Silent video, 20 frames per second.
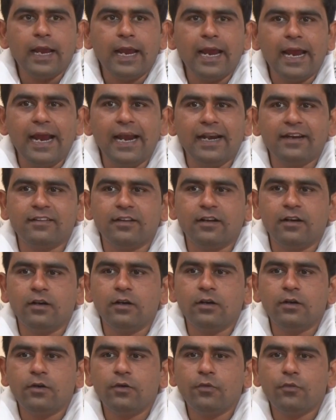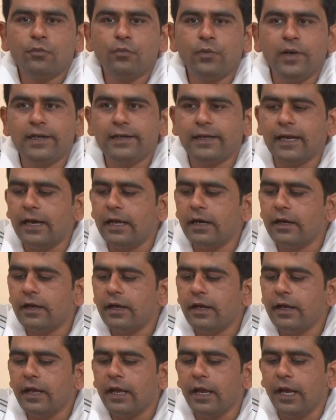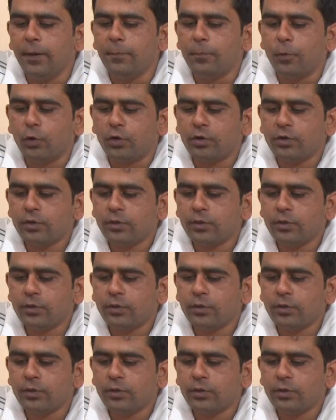at the filter input.